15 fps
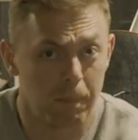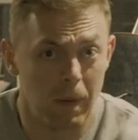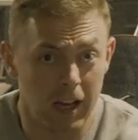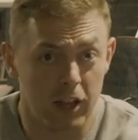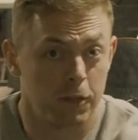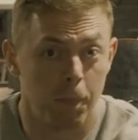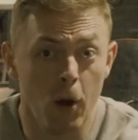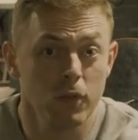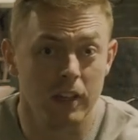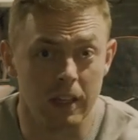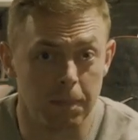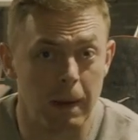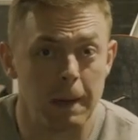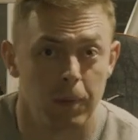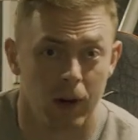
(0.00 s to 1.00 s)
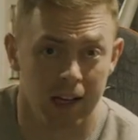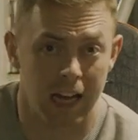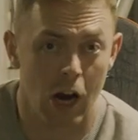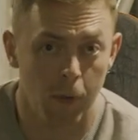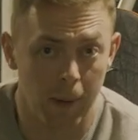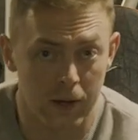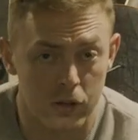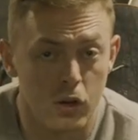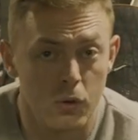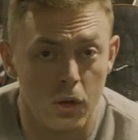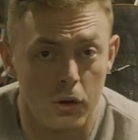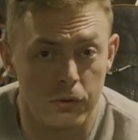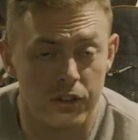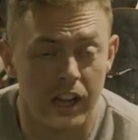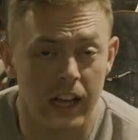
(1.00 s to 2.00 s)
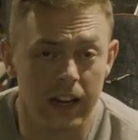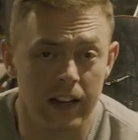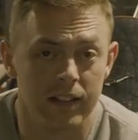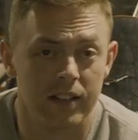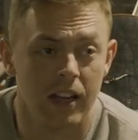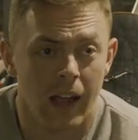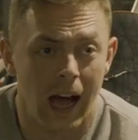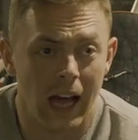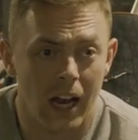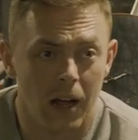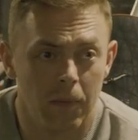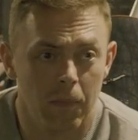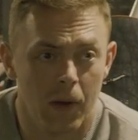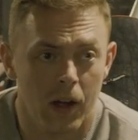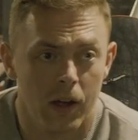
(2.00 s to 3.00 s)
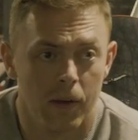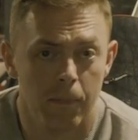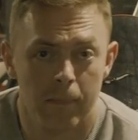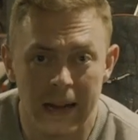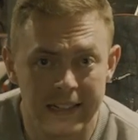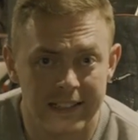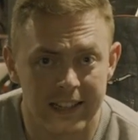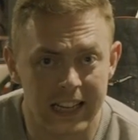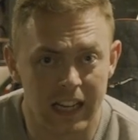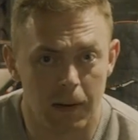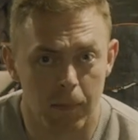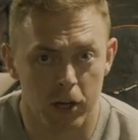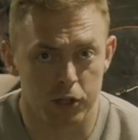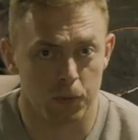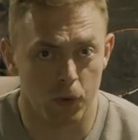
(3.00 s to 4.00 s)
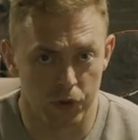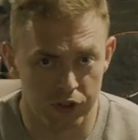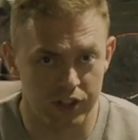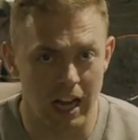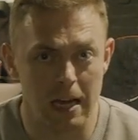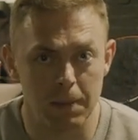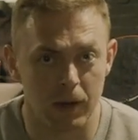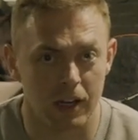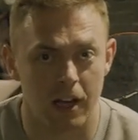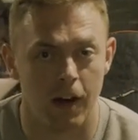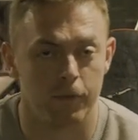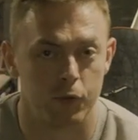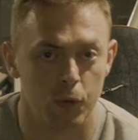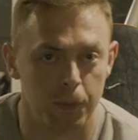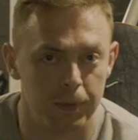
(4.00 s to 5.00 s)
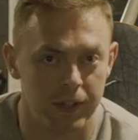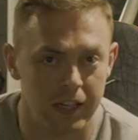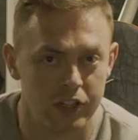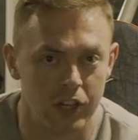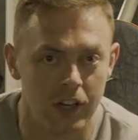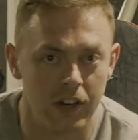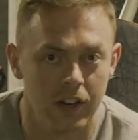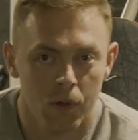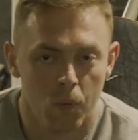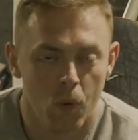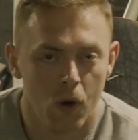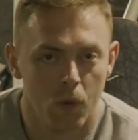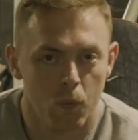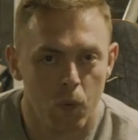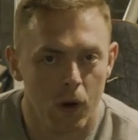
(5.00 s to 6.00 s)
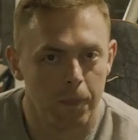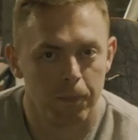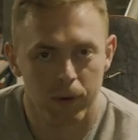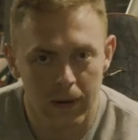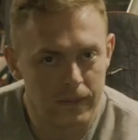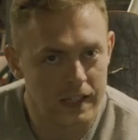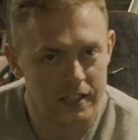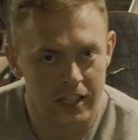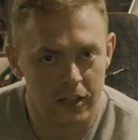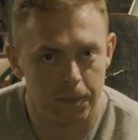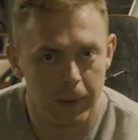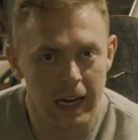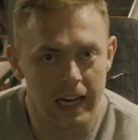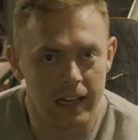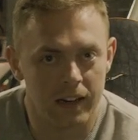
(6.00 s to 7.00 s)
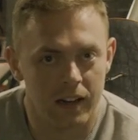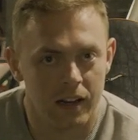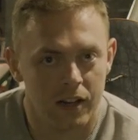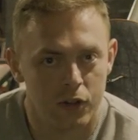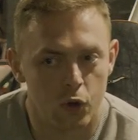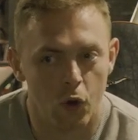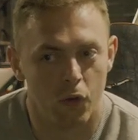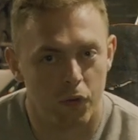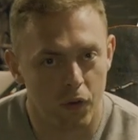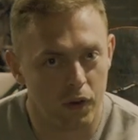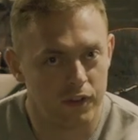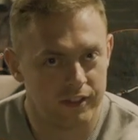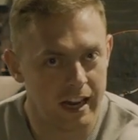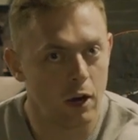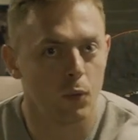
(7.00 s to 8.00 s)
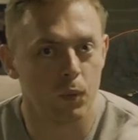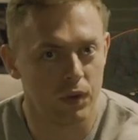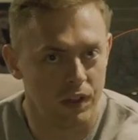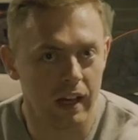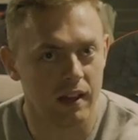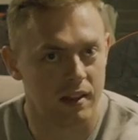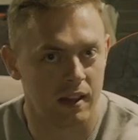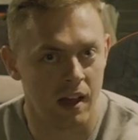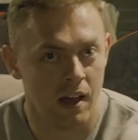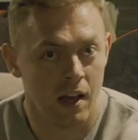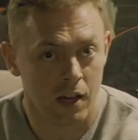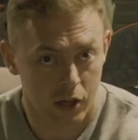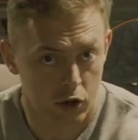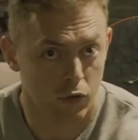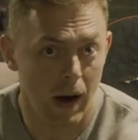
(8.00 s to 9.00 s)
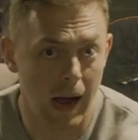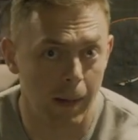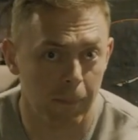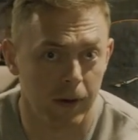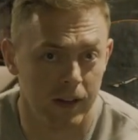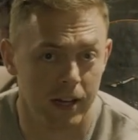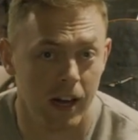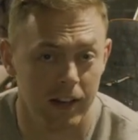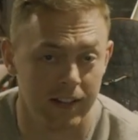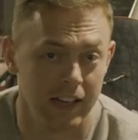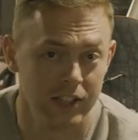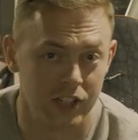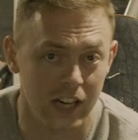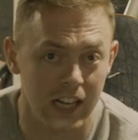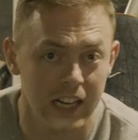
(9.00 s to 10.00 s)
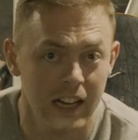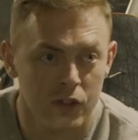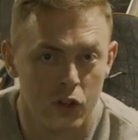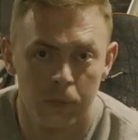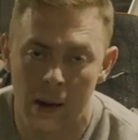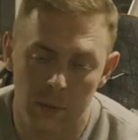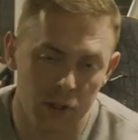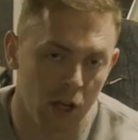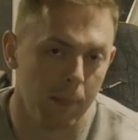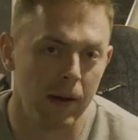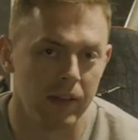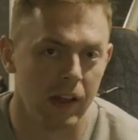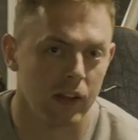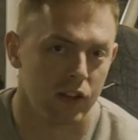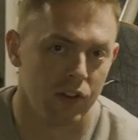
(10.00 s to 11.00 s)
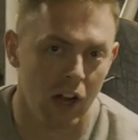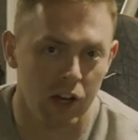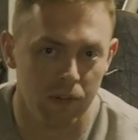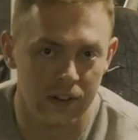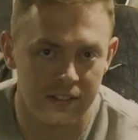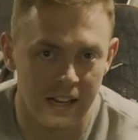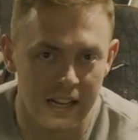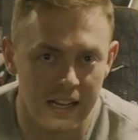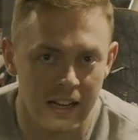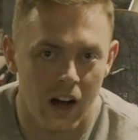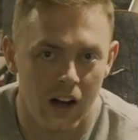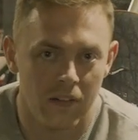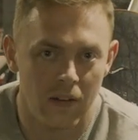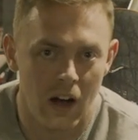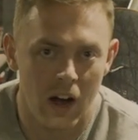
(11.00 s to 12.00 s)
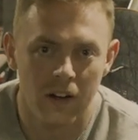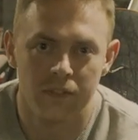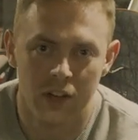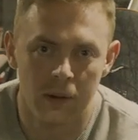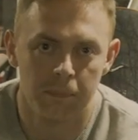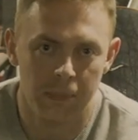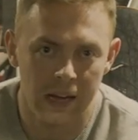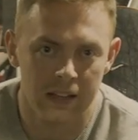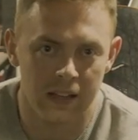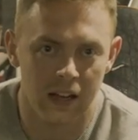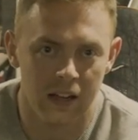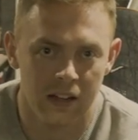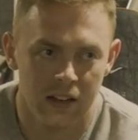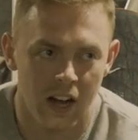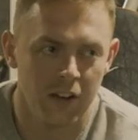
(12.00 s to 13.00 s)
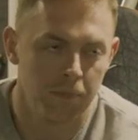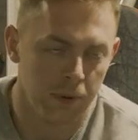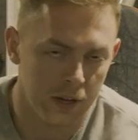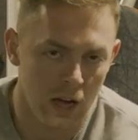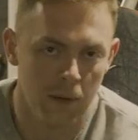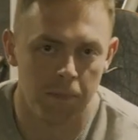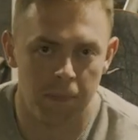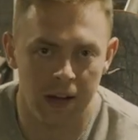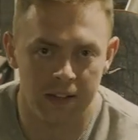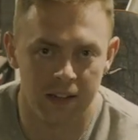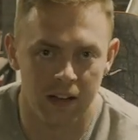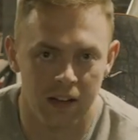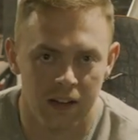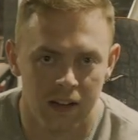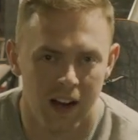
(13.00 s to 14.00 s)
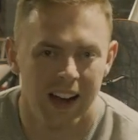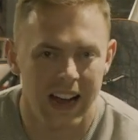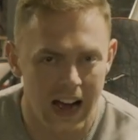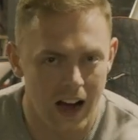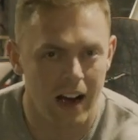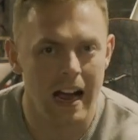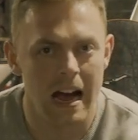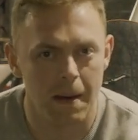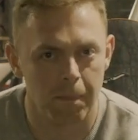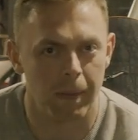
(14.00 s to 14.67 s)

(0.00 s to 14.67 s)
exposing people I care about to those things, and I'm mentally in a much more stable and comfortable position. What a privilege it's been to have dealt with this crap, essentially, to be able to come out the other side of it and say, I've done better, I've become better, I am